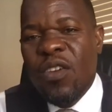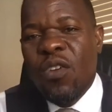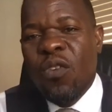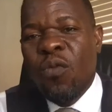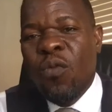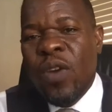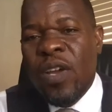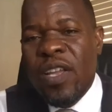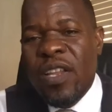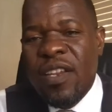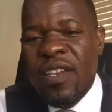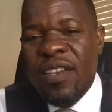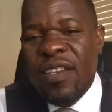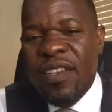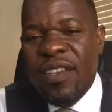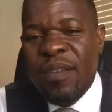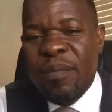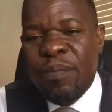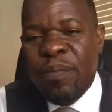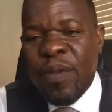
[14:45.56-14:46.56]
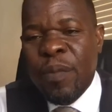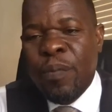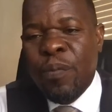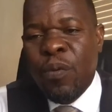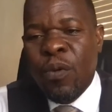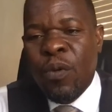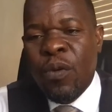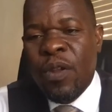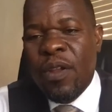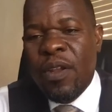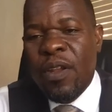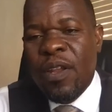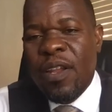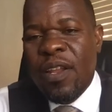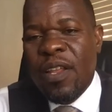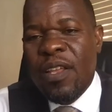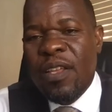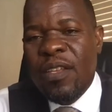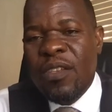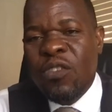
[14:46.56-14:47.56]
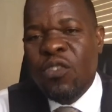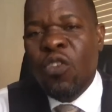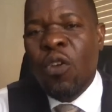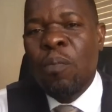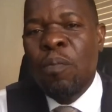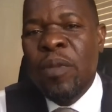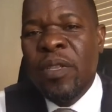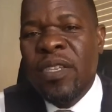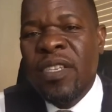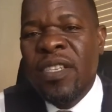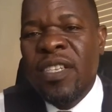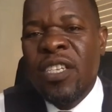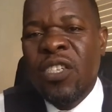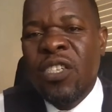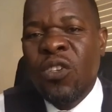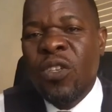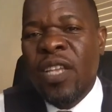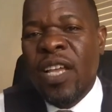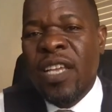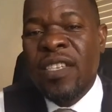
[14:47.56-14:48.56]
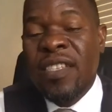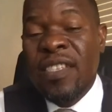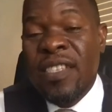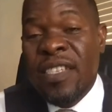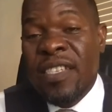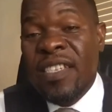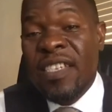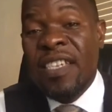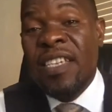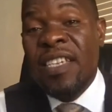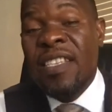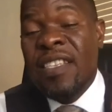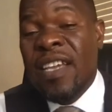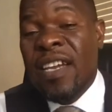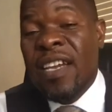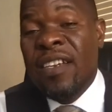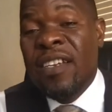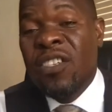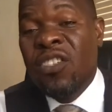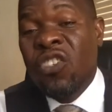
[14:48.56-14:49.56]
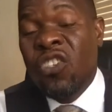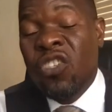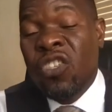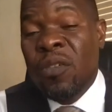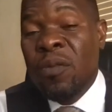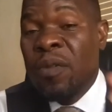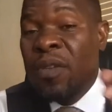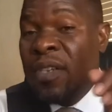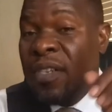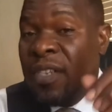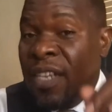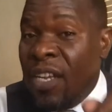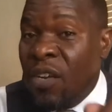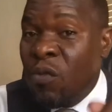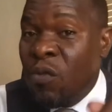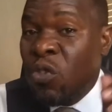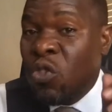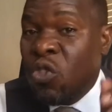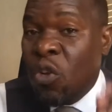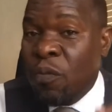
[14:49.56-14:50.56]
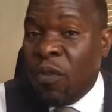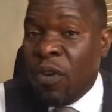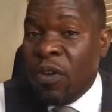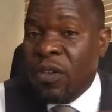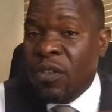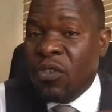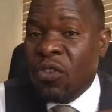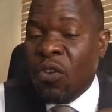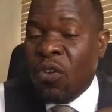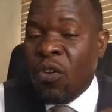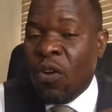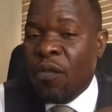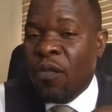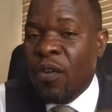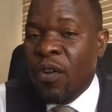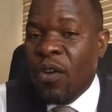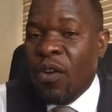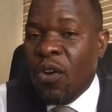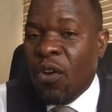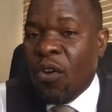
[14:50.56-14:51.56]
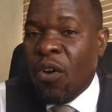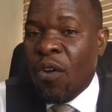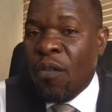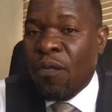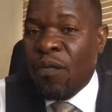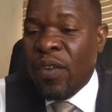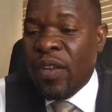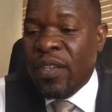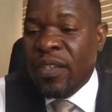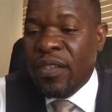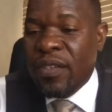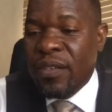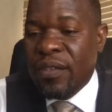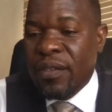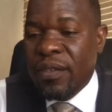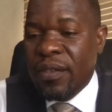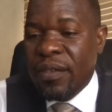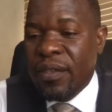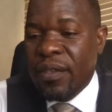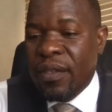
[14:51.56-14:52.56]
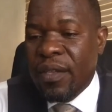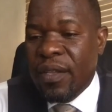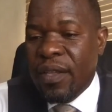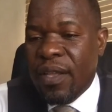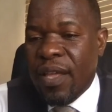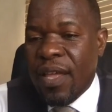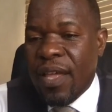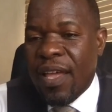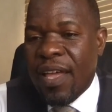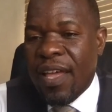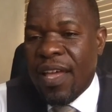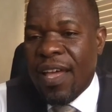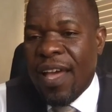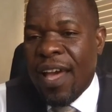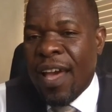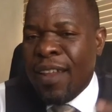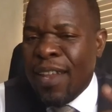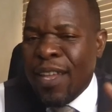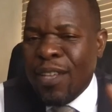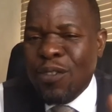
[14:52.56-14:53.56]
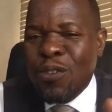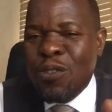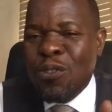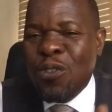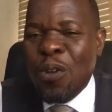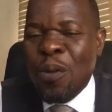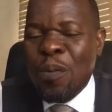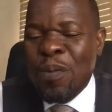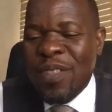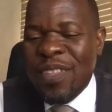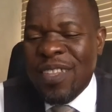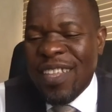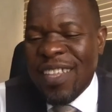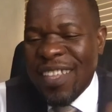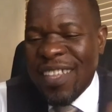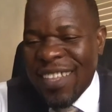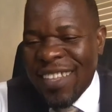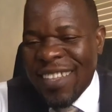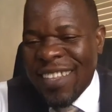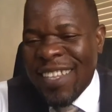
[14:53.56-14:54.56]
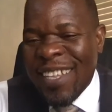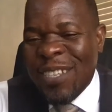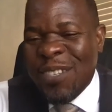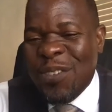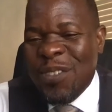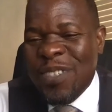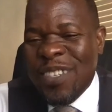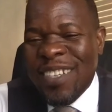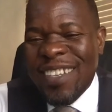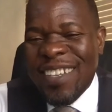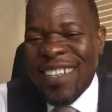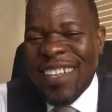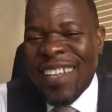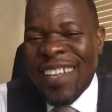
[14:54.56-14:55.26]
When people stop meeting each other's needs in their relationship, then we talk of conflict. I'd like to stop there today.